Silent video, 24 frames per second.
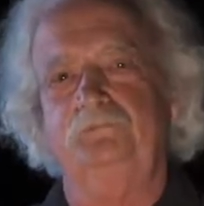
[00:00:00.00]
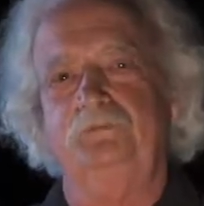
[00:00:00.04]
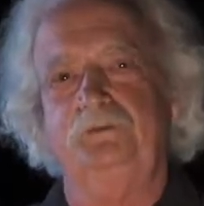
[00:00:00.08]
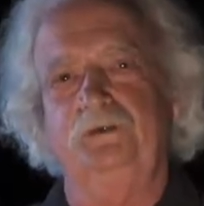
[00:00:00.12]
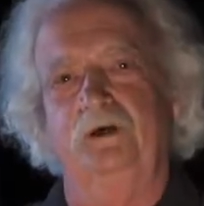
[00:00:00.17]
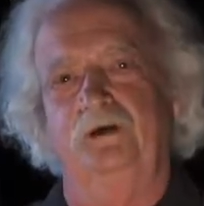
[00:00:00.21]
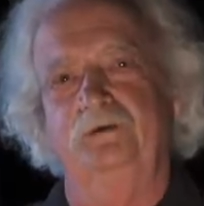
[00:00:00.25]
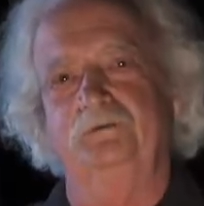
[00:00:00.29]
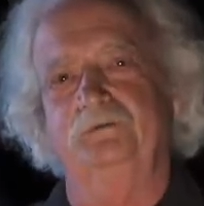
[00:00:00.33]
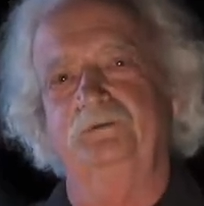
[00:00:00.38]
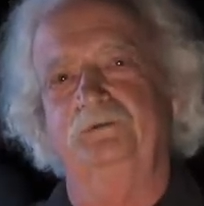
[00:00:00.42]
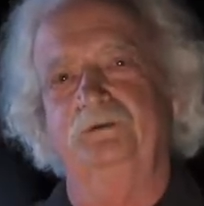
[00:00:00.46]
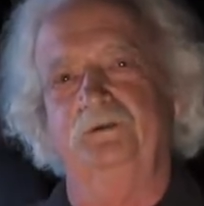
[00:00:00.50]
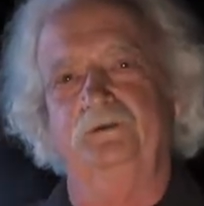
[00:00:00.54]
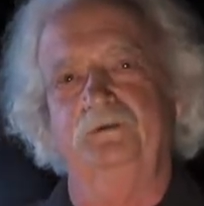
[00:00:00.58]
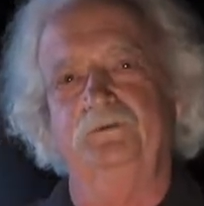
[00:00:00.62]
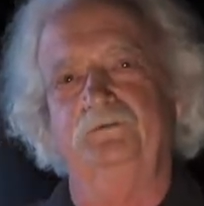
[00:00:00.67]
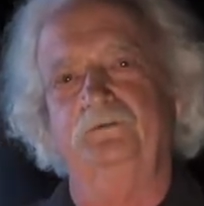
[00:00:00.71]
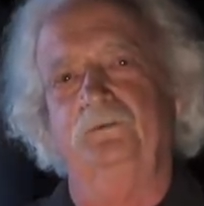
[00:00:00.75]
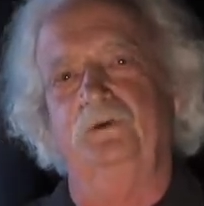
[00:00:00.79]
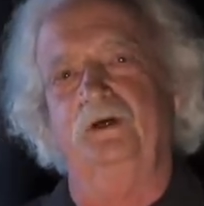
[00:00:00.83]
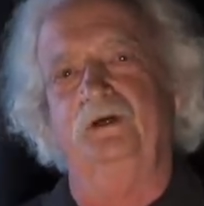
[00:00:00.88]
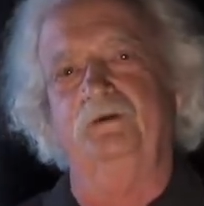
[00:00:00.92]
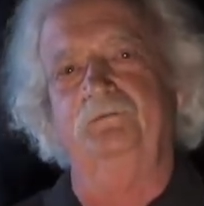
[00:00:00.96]
John said
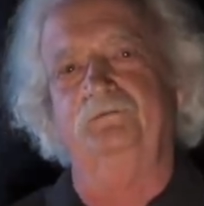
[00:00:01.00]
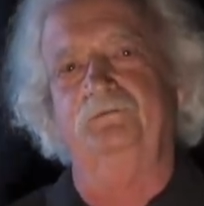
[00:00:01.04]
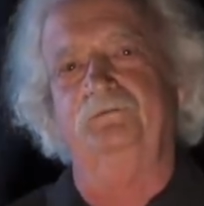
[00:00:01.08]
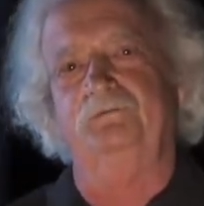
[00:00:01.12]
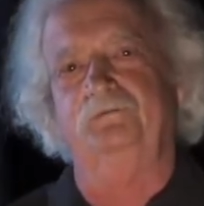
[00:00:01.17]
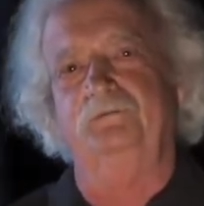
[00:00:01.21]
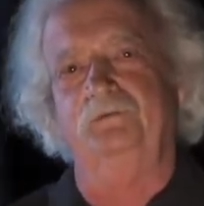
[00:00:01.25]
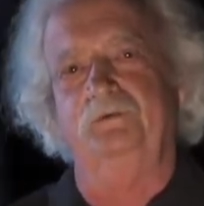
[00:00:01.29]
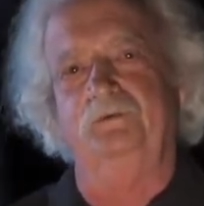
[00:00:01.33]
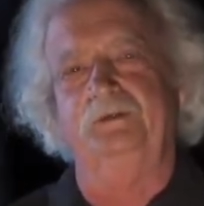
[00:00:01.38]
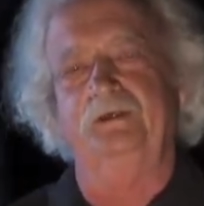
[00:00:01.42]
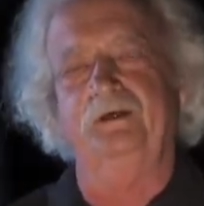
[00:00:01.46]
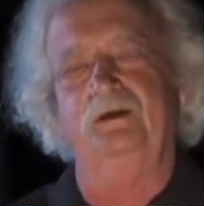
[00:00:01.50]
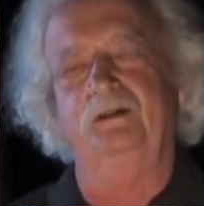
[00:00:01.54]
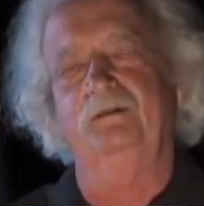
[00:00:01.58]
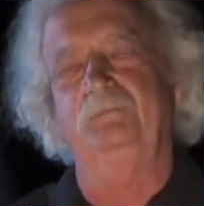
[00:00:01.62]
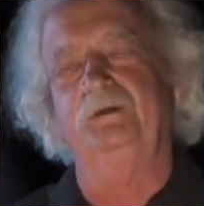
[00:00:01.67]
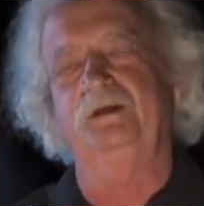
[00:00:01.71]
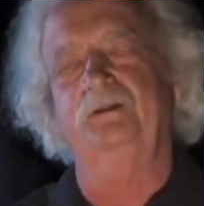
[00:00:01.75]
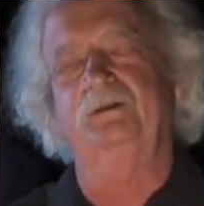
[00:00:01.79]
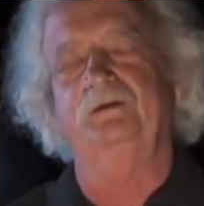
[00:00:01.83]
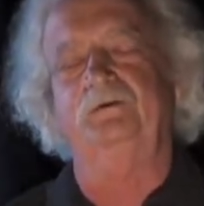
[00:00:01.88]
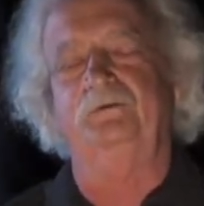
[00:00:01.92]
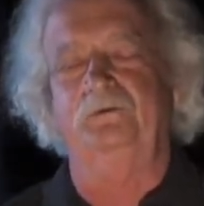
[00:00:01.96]
his wife, tell
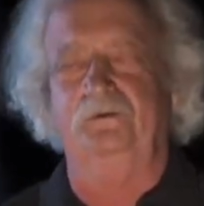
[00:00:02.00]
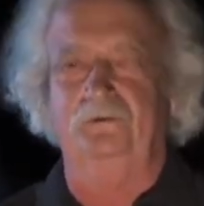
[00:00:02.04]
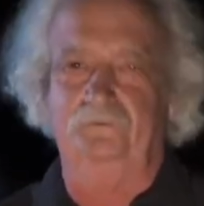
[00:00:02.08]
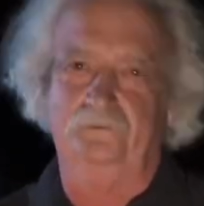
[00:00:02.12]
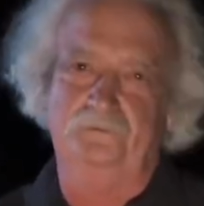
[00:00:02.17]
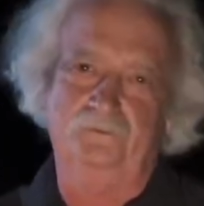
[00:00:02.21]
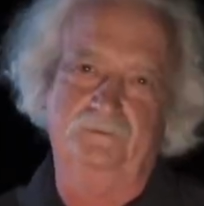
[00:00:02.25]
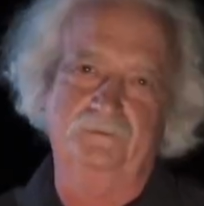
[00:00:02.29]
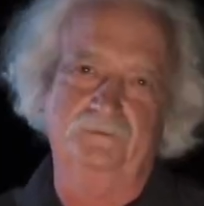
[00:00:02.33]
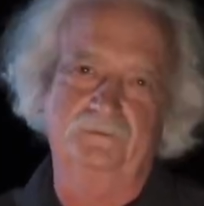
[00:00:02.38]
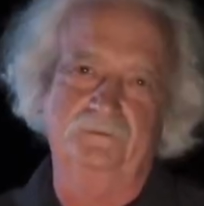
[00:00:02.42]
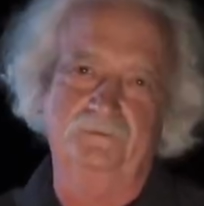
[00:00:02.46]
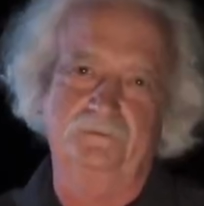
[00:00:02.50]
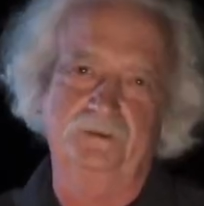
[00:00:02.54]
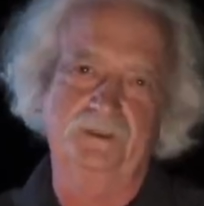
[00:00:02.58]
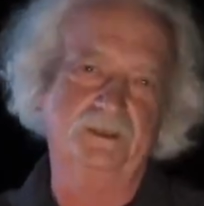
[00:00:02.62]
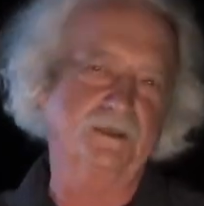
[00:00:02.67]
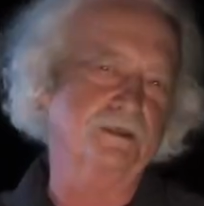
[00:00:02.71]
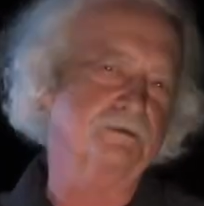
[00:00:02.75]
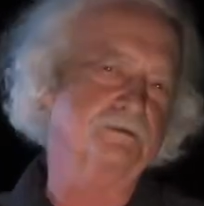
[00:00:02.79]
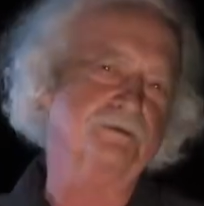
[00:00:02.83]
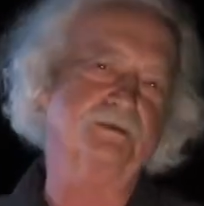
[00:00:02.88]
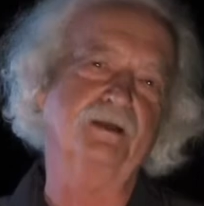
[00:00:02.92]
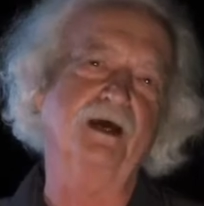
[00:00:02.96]
me the truth. Did
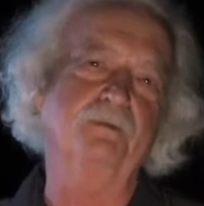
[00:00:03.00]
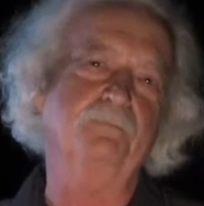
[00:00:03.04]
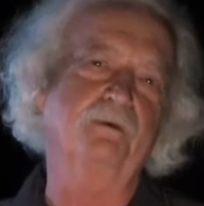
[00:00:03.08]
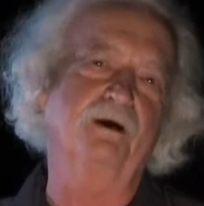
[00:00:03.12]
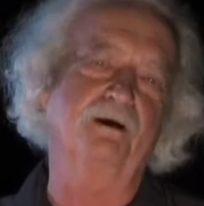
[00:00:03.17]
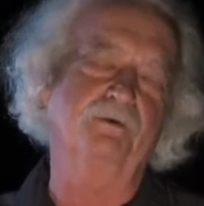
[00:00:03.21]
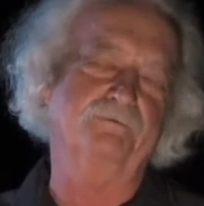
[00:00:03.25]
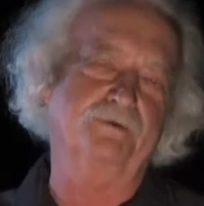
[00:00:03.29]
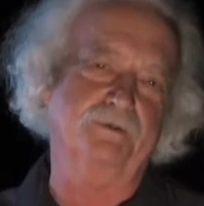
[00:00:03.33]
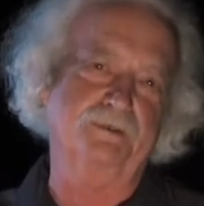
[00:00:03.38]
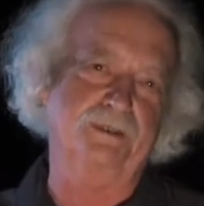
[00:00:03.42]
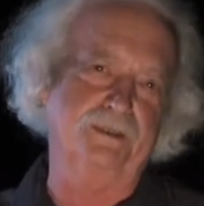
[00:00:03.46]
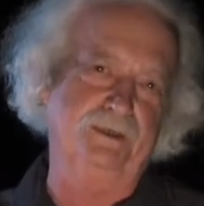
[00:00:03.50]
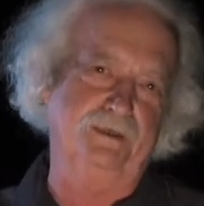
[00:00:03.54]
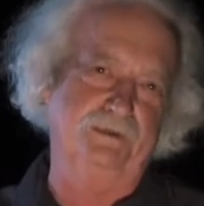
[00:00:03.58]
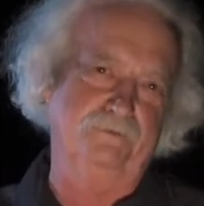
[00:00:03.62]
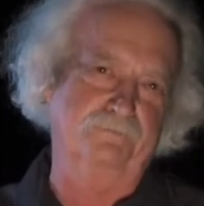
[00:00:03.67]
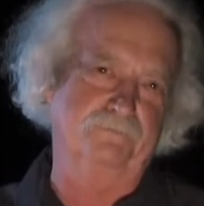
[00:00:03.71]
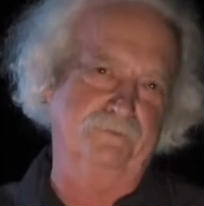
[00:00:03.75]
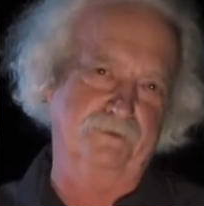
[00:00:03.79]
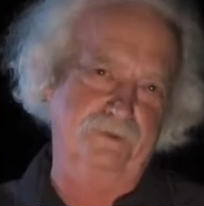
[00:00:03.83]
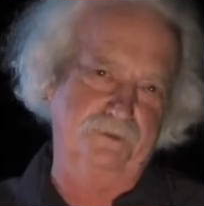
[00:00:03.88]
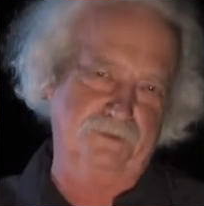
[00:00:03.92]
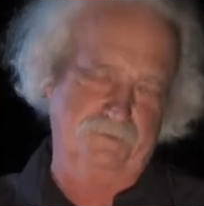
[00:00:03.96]
you stop off at the
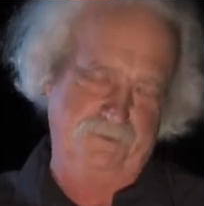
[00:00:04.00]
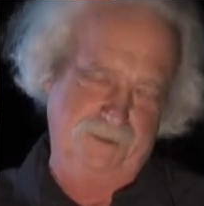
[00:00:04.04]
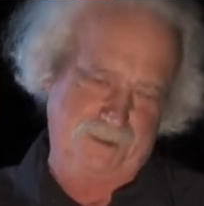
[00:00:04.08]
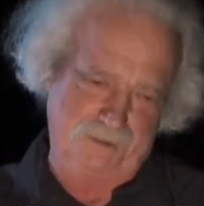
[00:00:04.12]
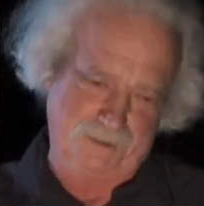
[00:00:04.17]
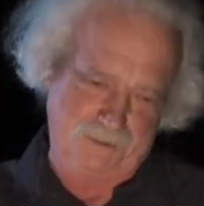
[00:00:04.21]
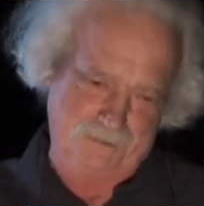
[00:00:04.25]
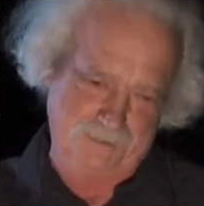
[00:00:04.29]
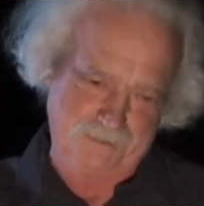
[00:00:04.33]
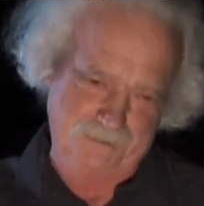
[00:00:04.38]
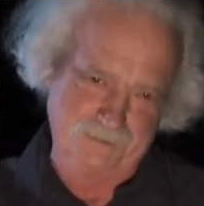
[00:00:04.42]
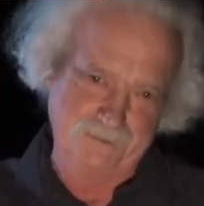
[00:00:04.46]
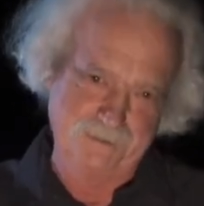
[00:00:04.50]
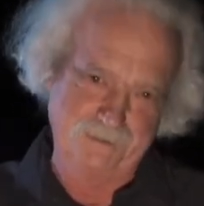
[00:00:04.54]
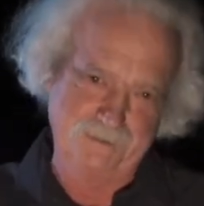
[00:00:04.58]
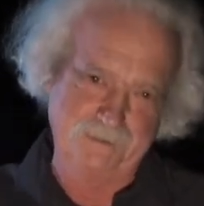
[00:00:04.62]
inn for a drink?